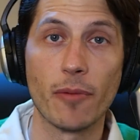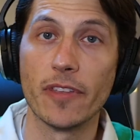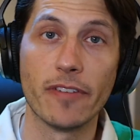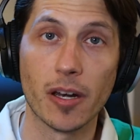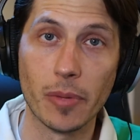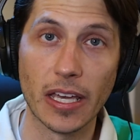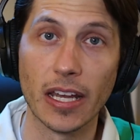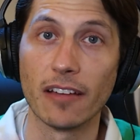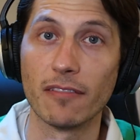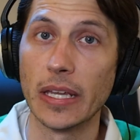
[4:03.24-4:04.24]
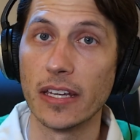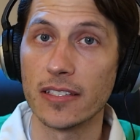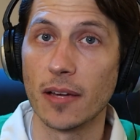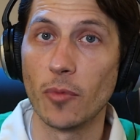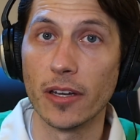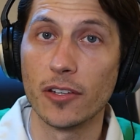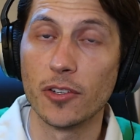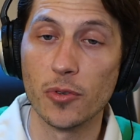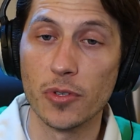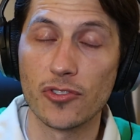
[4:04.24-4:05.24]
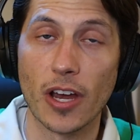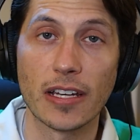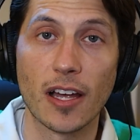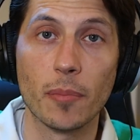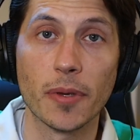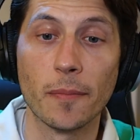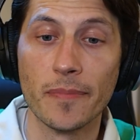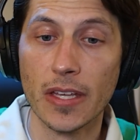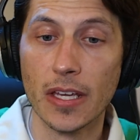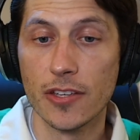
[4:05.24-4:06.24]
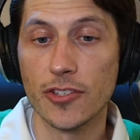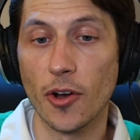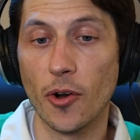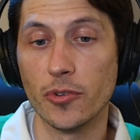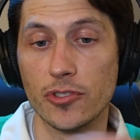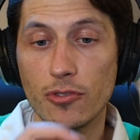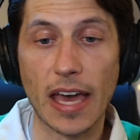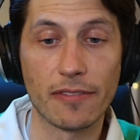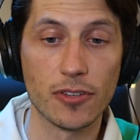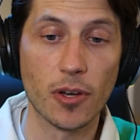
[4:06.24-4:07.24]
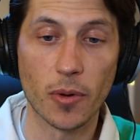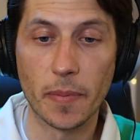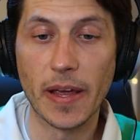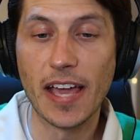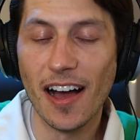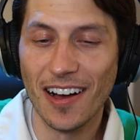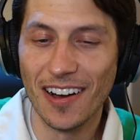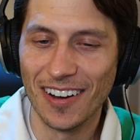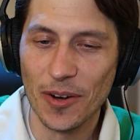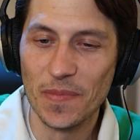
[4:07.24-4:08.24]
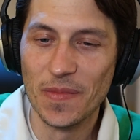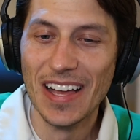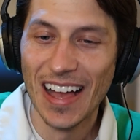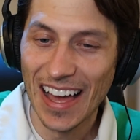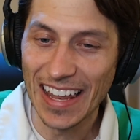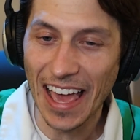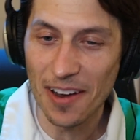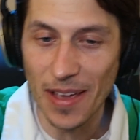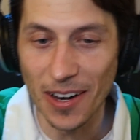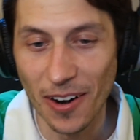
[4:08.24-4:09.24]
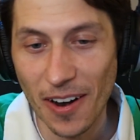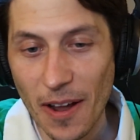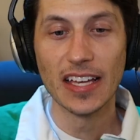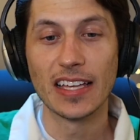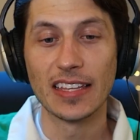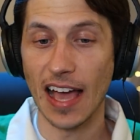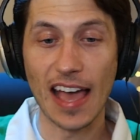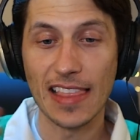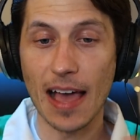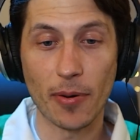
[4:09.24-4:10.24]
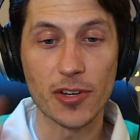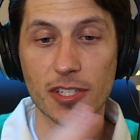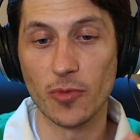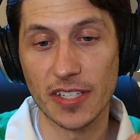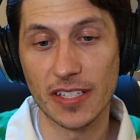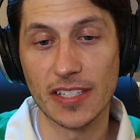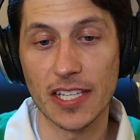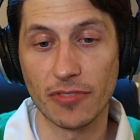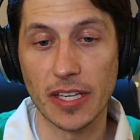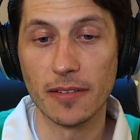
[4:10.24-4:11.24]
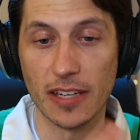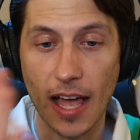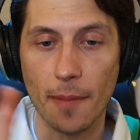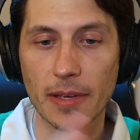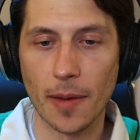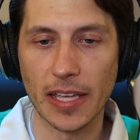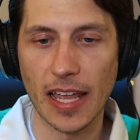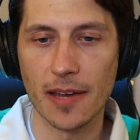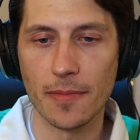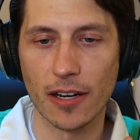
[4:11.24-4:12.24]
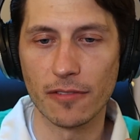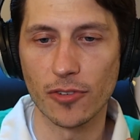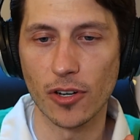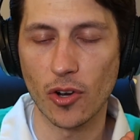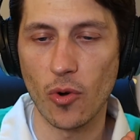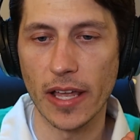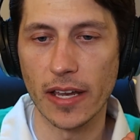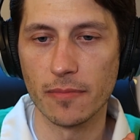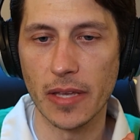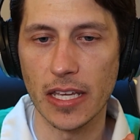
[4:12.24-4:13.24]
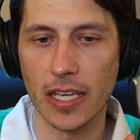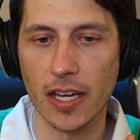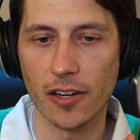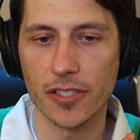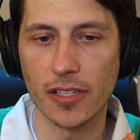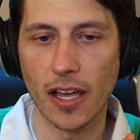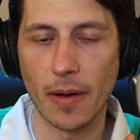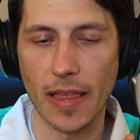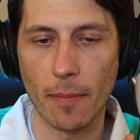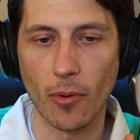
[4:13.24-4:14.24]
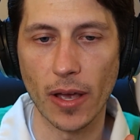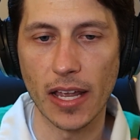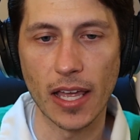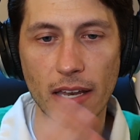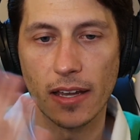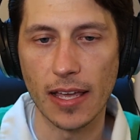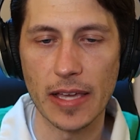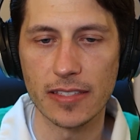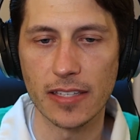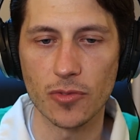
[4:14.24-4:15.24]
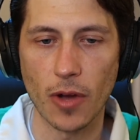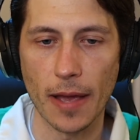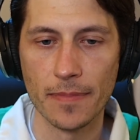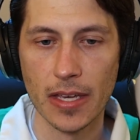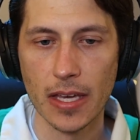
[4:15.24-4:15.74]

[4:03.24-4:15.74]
from the very beginning of meeting someone who's trying to help you. So do that if you don't want to become an animator. And that person was successfully not becoming an animator for quite many years by that point, and it made sense why.